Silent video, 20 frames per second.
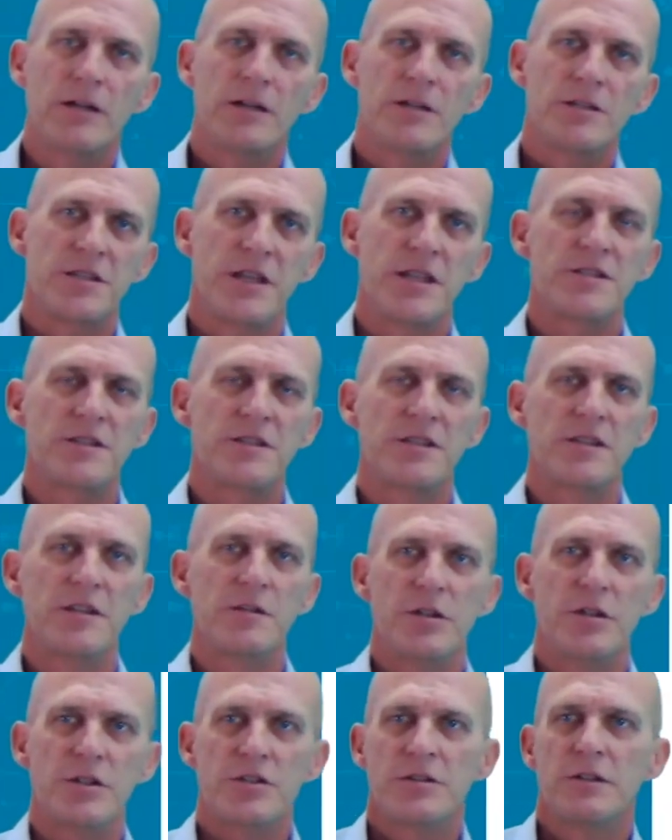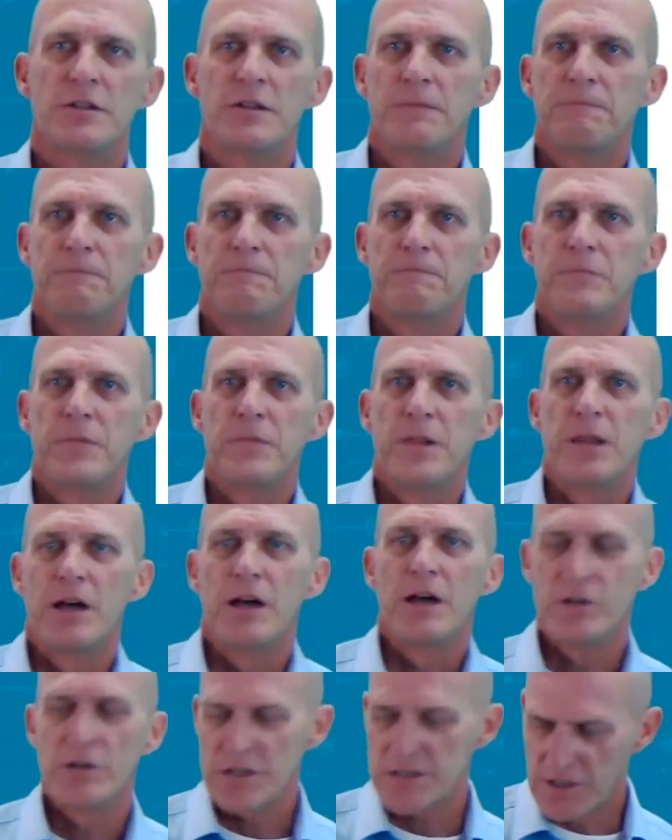sends the image.
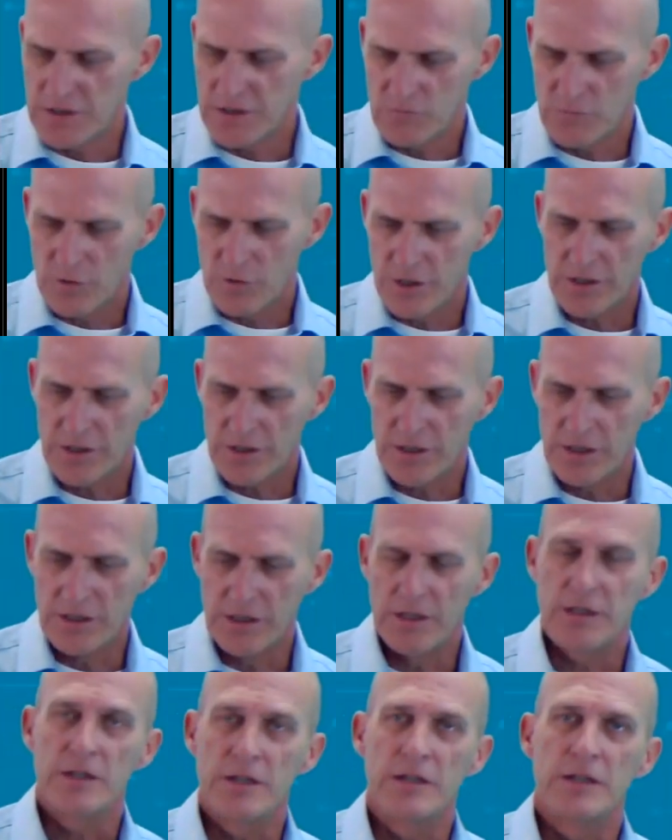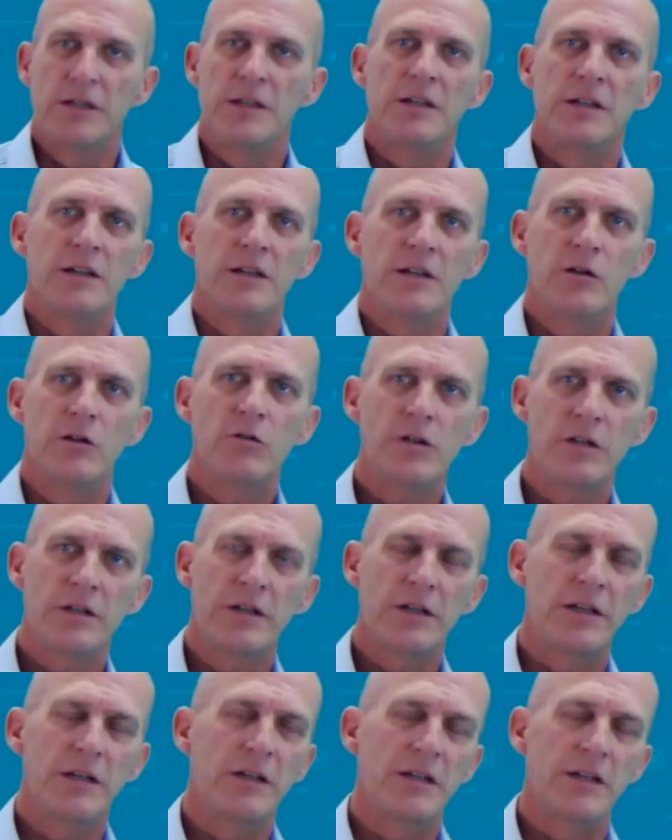How does that work in a
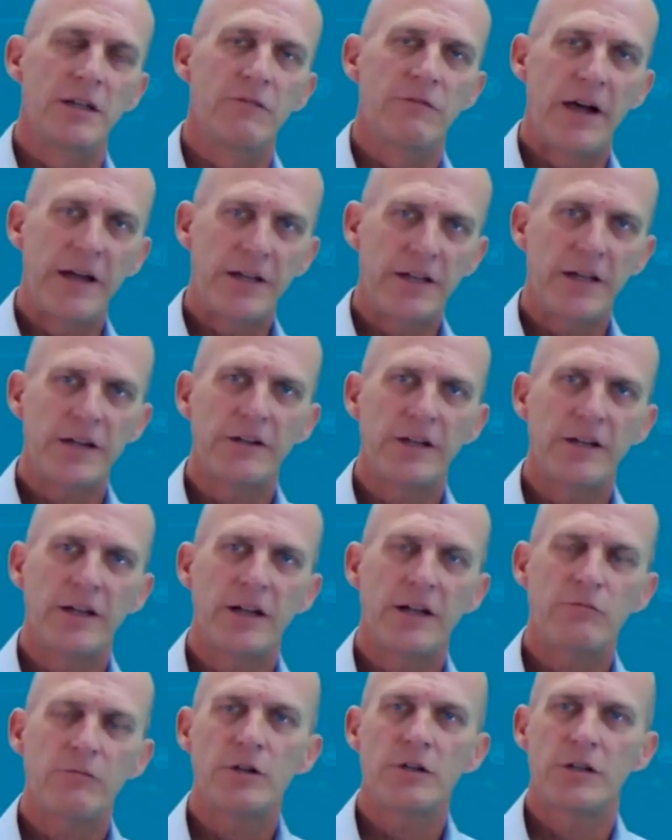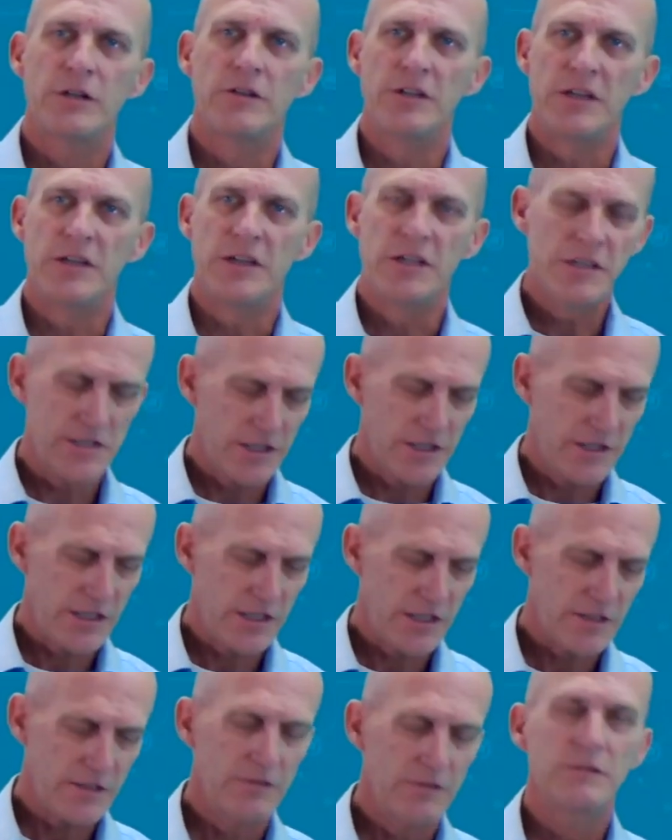wide area network, in the
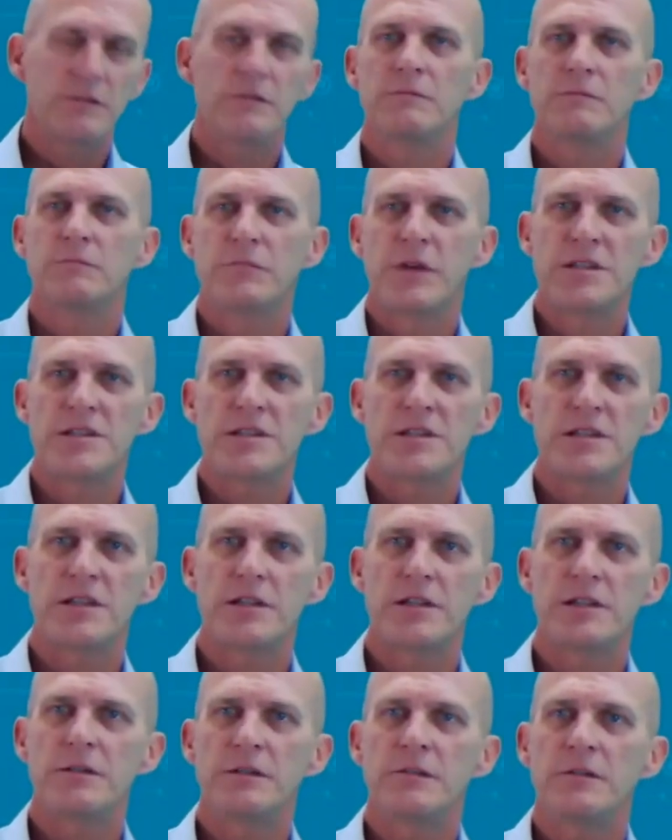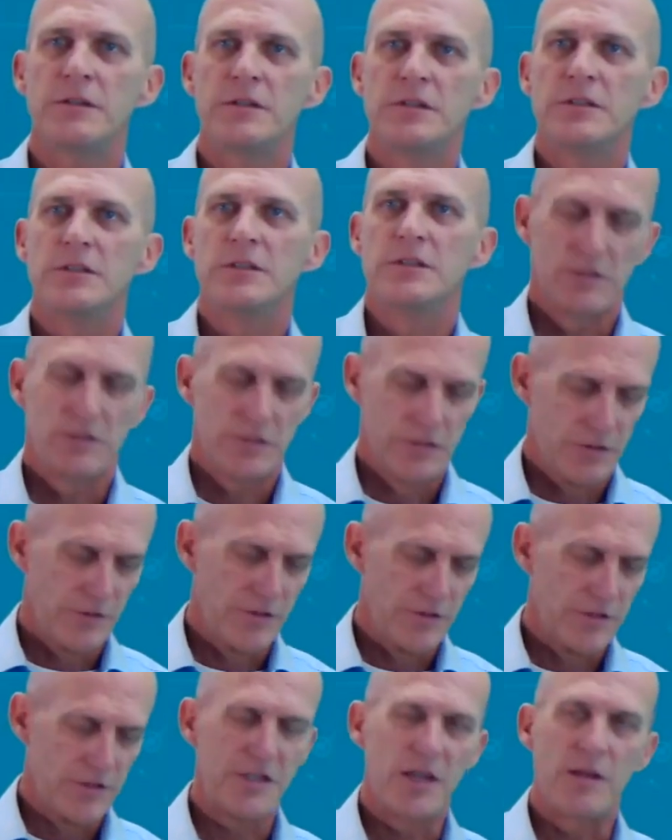internet? Basically,
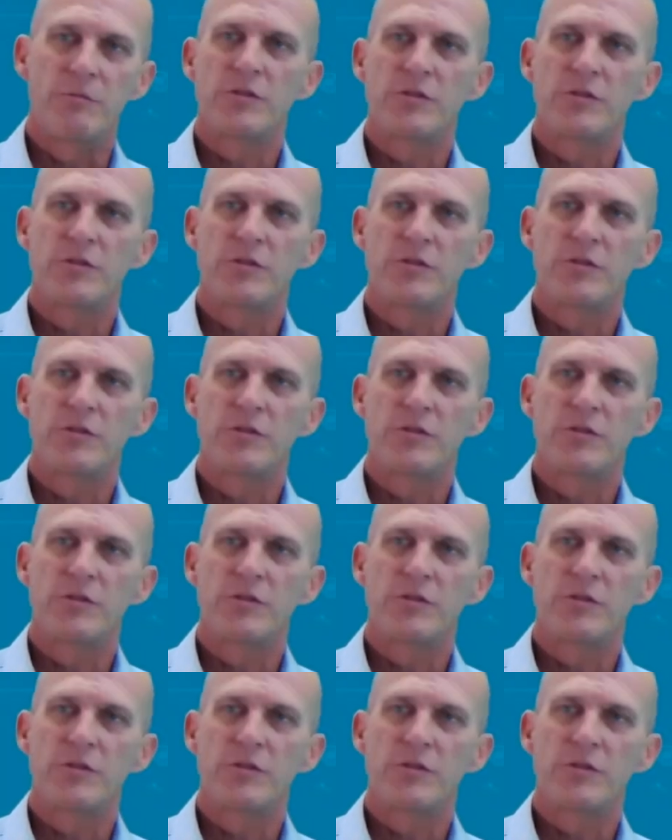same